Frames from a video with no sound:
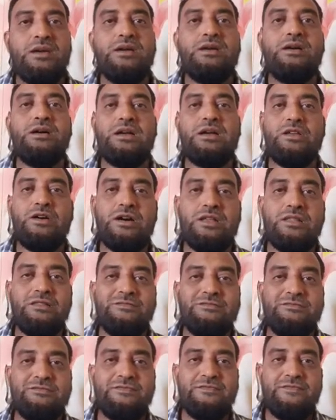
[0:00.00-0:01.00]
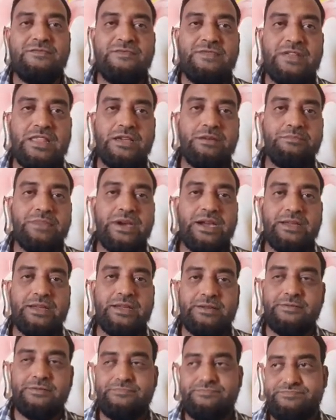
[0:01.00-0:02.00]
Hello all, welcome back.
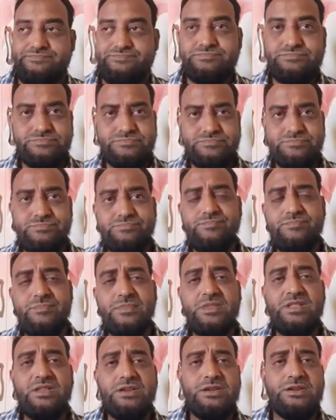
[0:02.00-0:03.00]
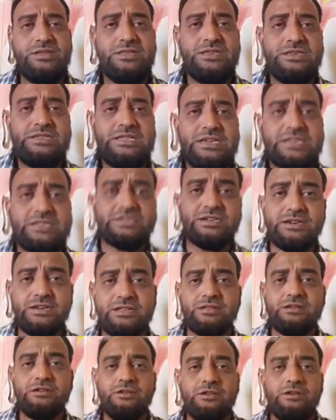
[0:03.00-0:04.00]
In this lecture,
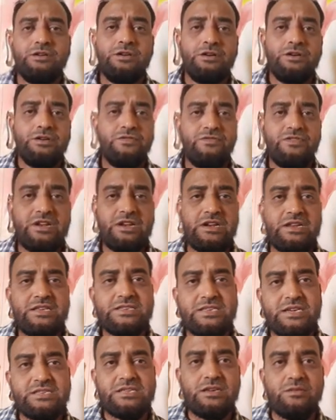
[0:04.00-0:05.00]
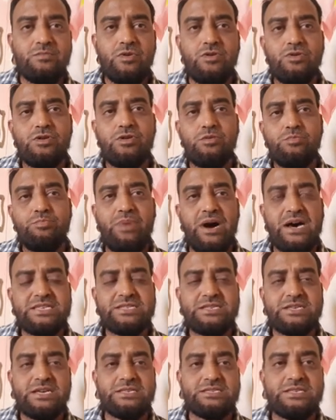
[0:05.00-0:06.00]
we will discuss about pass
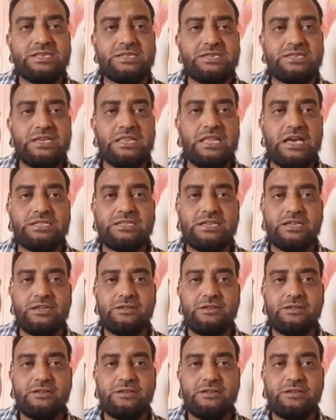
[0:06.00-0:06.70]
transistor logic.